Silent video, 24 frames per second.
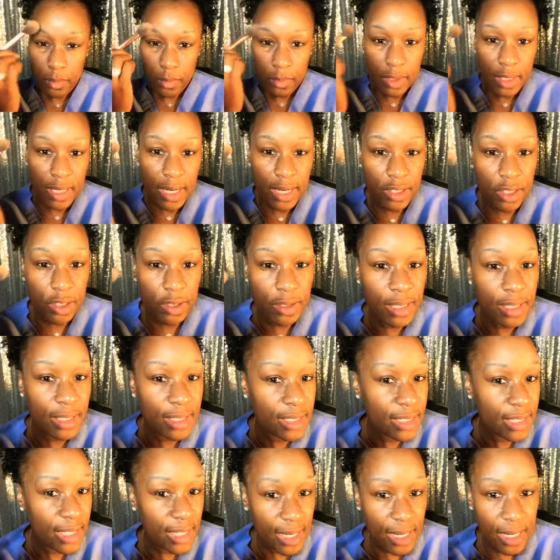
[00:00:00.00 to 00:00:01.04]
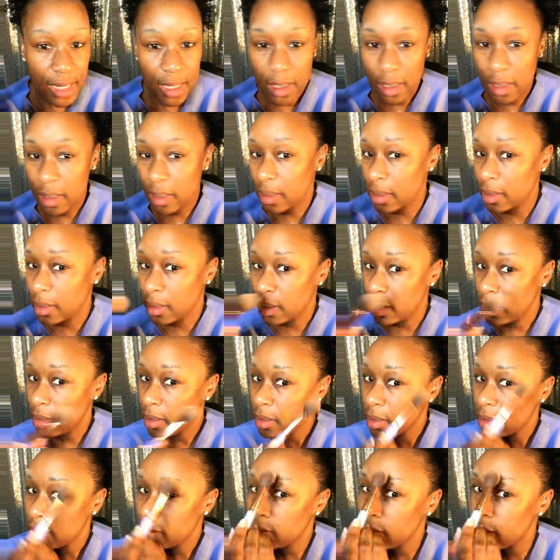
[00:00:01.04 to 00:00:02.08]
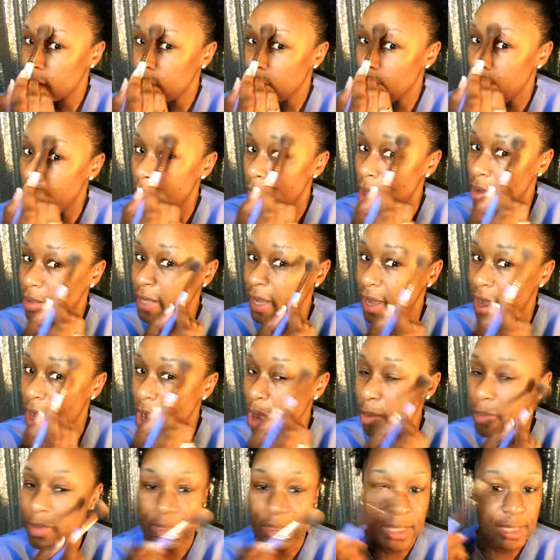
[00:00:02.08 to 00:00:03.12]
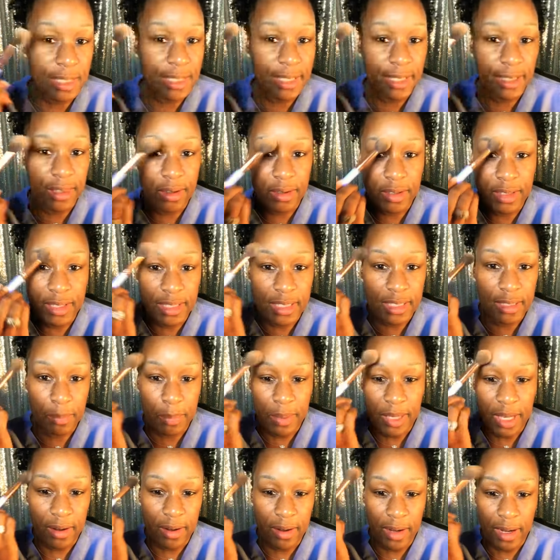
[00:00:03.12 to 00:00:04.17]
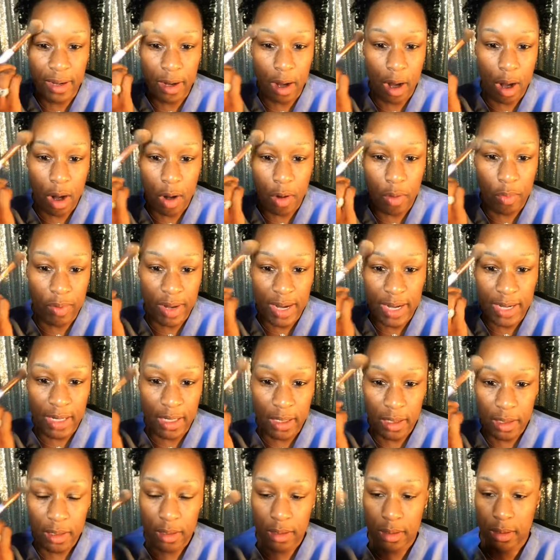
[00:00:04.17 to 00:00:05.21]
Now as you can see, they almost look like they're disappearing already.